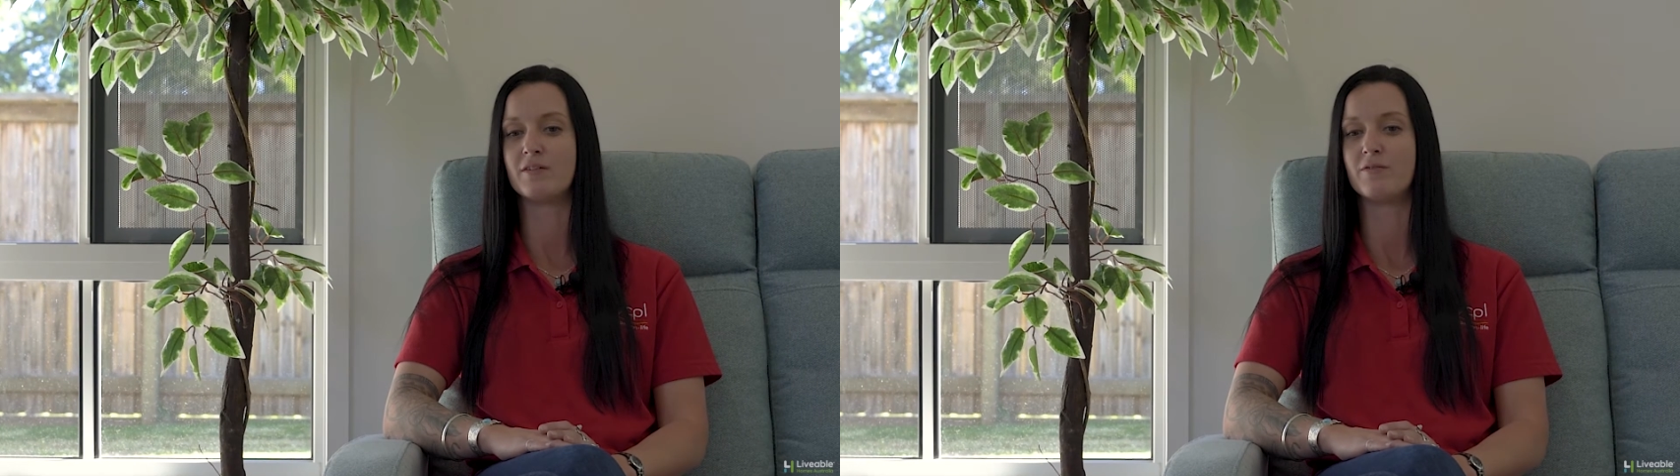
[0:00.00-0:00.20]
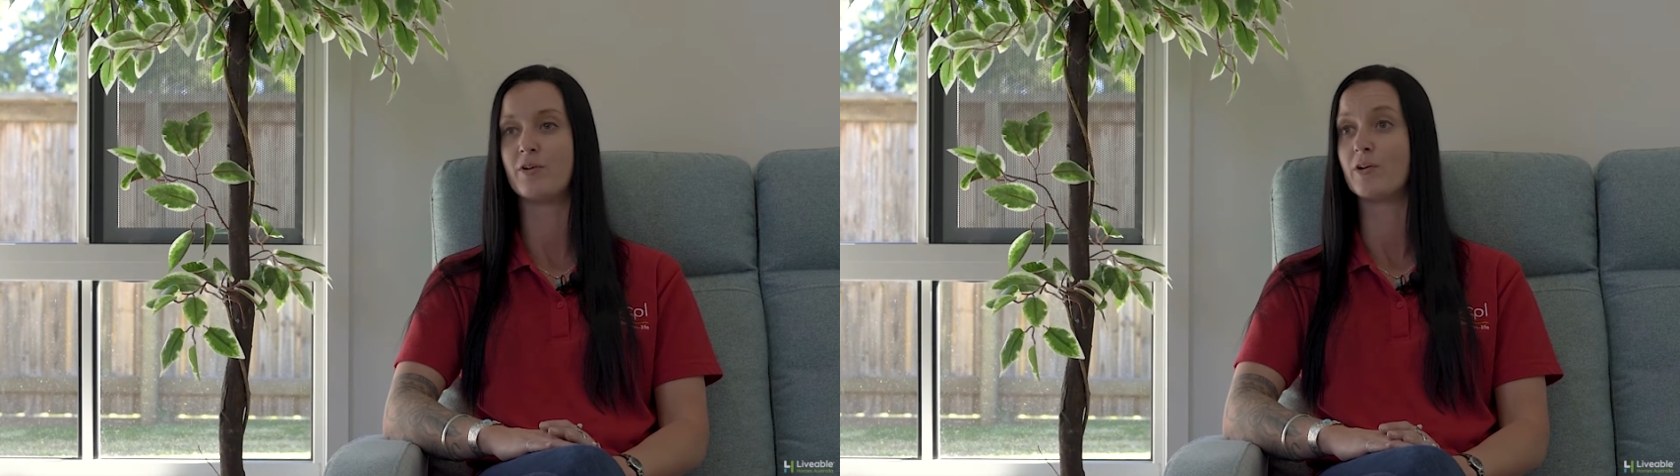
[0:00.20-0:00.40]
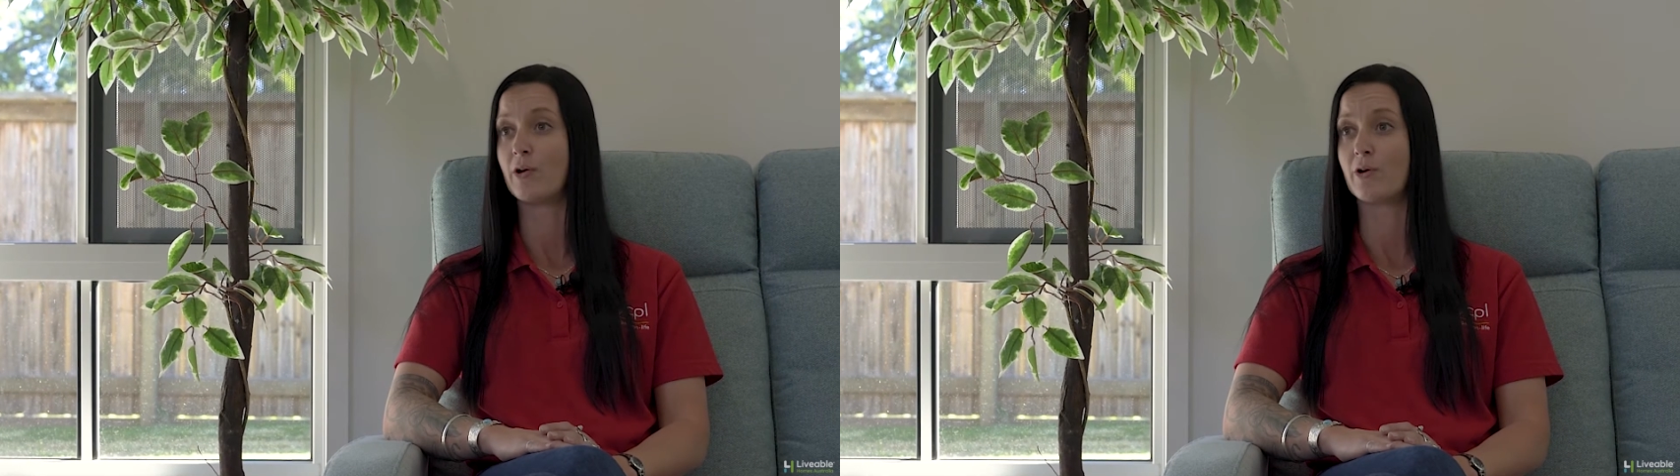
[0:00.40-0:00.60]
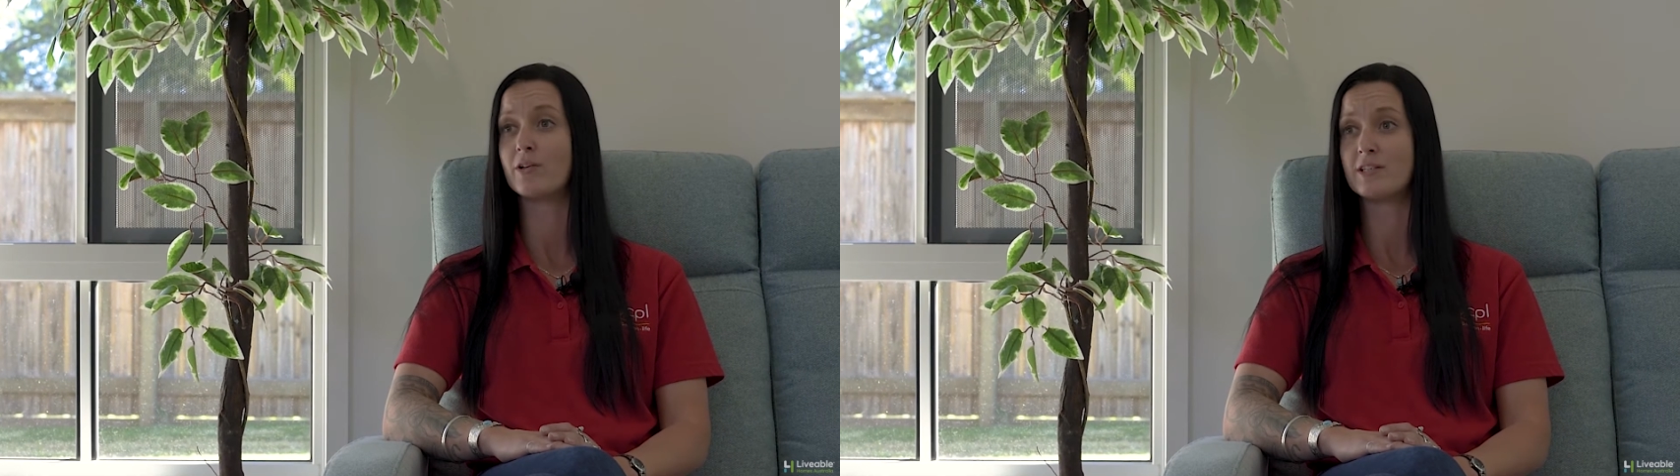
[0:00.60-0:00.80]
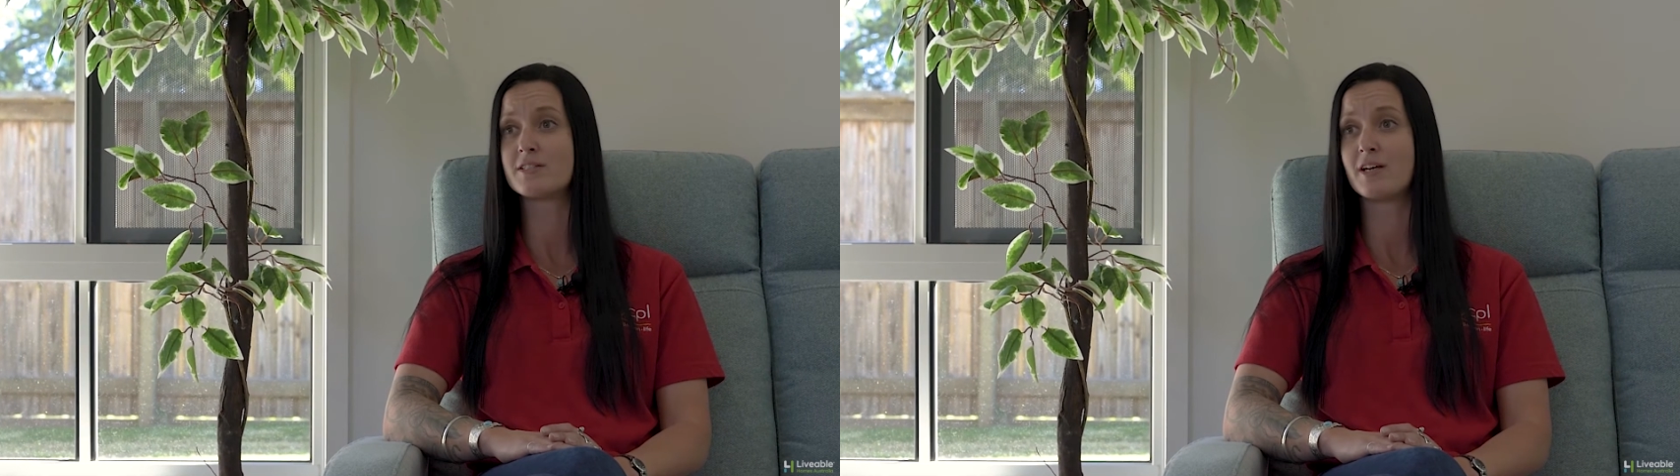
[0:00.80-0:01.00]
the very
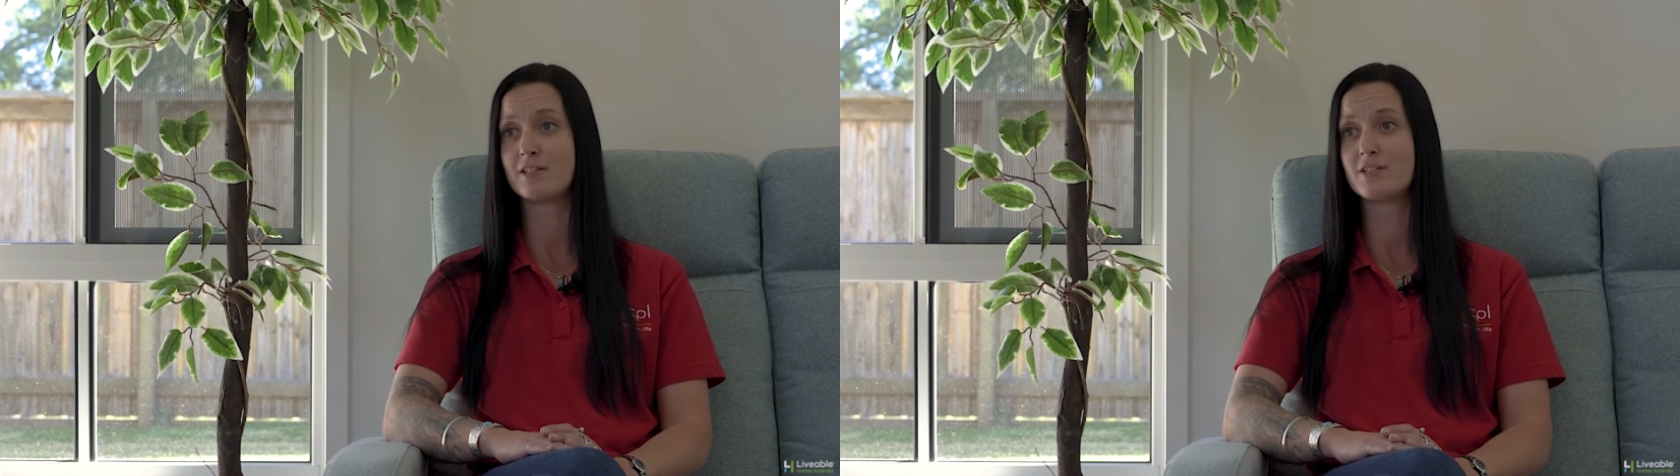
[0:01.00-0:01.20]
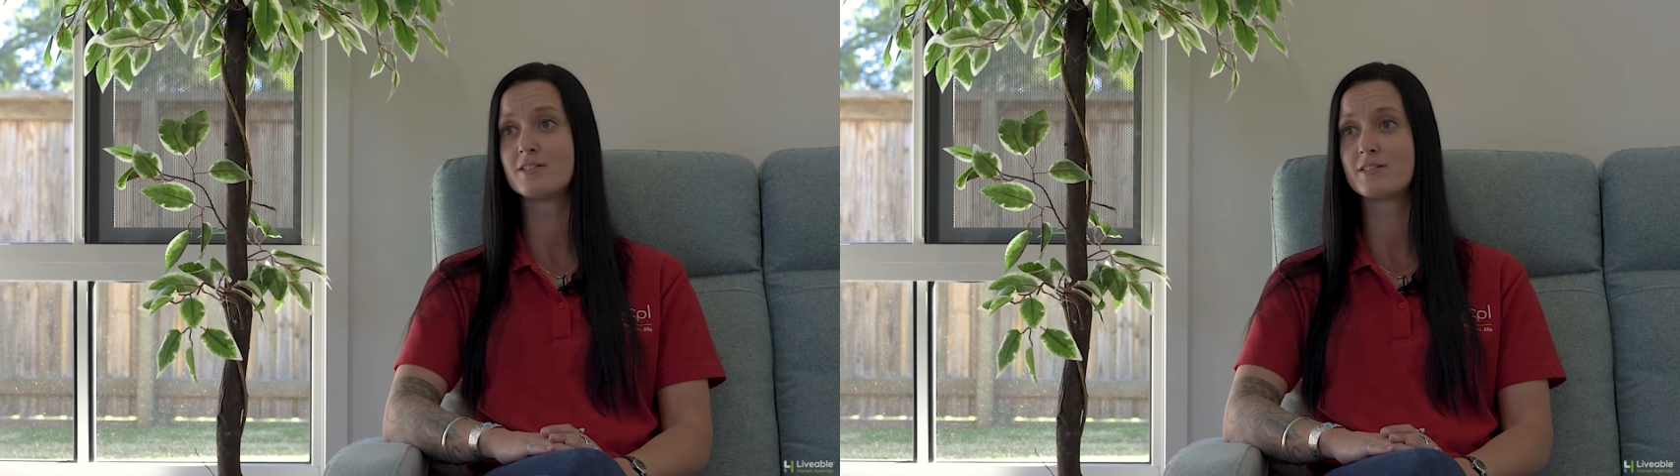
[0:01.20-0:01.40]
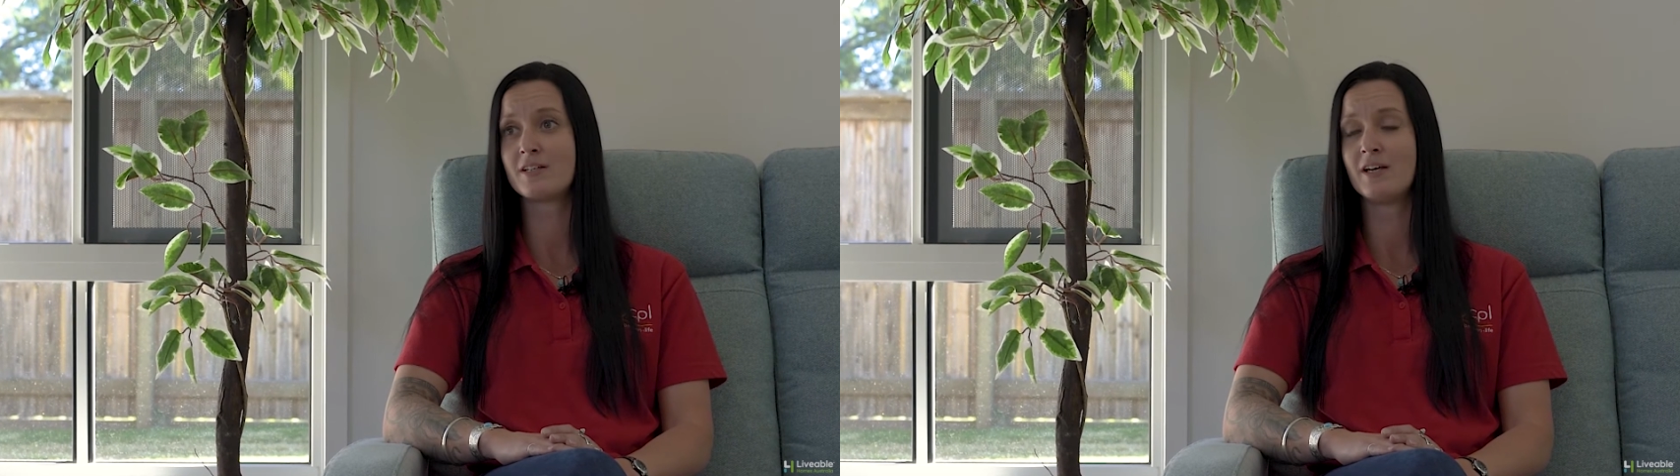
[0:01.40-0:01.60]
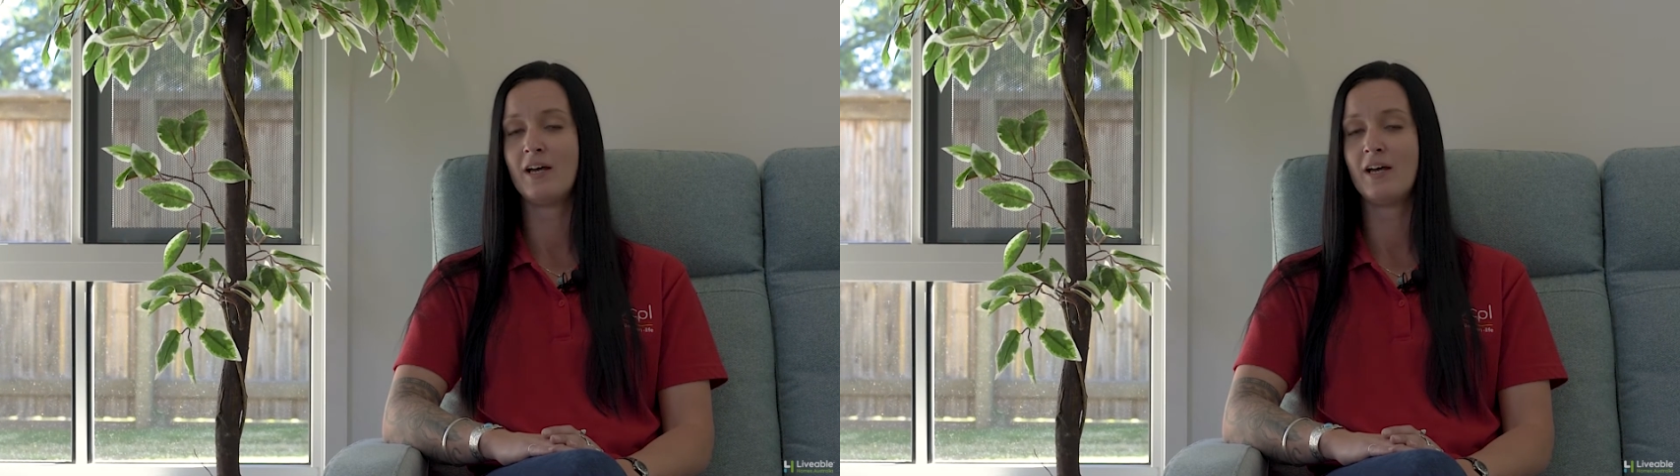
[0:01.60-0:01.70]
early stages,